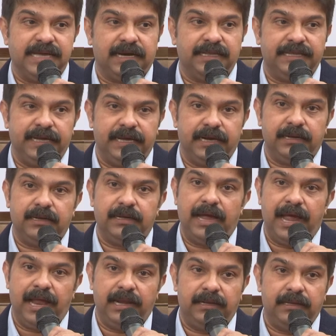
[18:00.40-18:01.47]
there
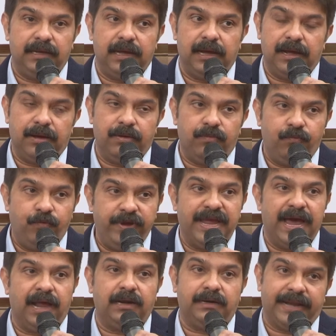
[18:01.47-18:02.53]
and we
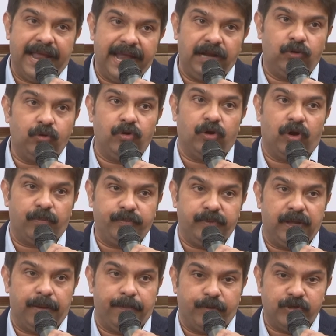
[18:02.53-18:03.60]
are trying to grab
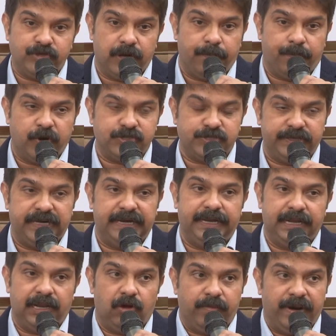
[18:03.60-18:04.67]
the
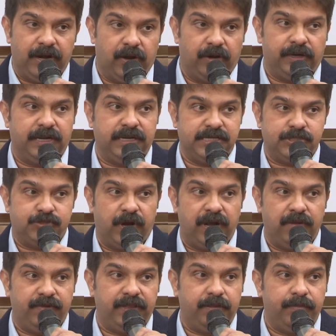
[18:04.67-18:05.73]
opportunity. Now my daughter is
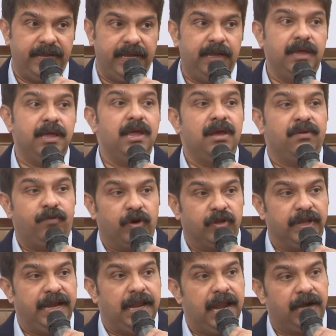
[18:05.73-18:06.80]
joined with me for
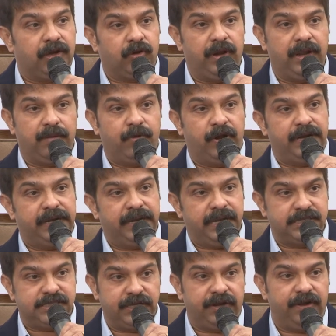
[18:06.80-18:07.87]
the electronic
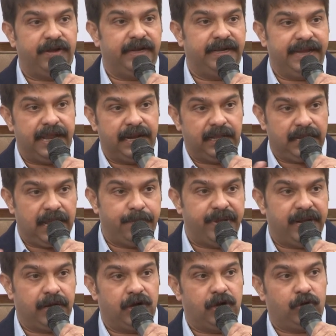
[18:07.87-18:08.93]
monitoring security and the
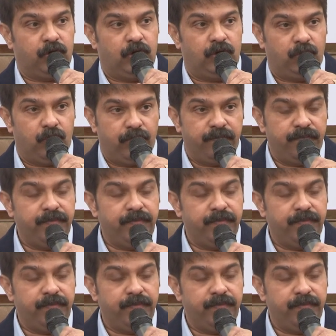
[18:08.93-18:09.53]
camera control room